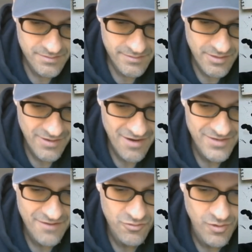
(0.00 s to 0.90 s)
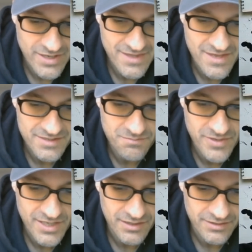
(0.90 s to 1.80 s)
they don't have to have quite this
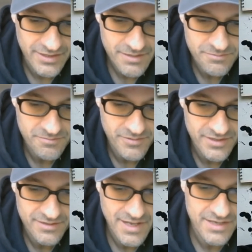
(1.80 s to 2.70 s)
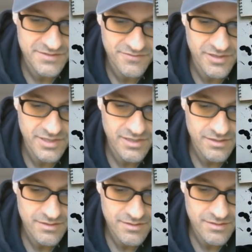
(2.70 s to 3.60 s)
big a lip, but that is
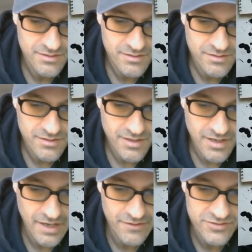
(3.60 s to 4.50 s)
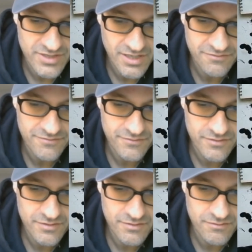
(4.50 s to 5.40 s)
funny. And there's
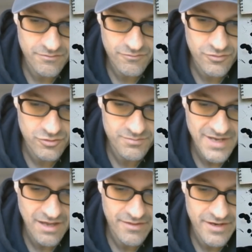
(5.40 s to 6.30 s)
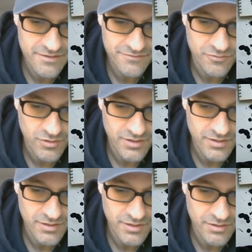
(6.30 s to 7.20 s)
enough room down there for
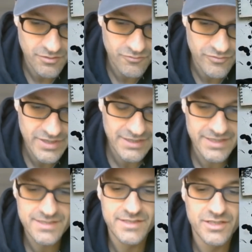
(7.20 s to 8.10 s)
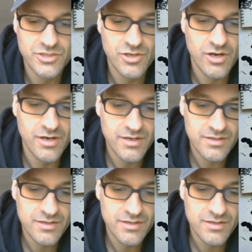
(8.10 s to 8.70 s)
a realistic jaw.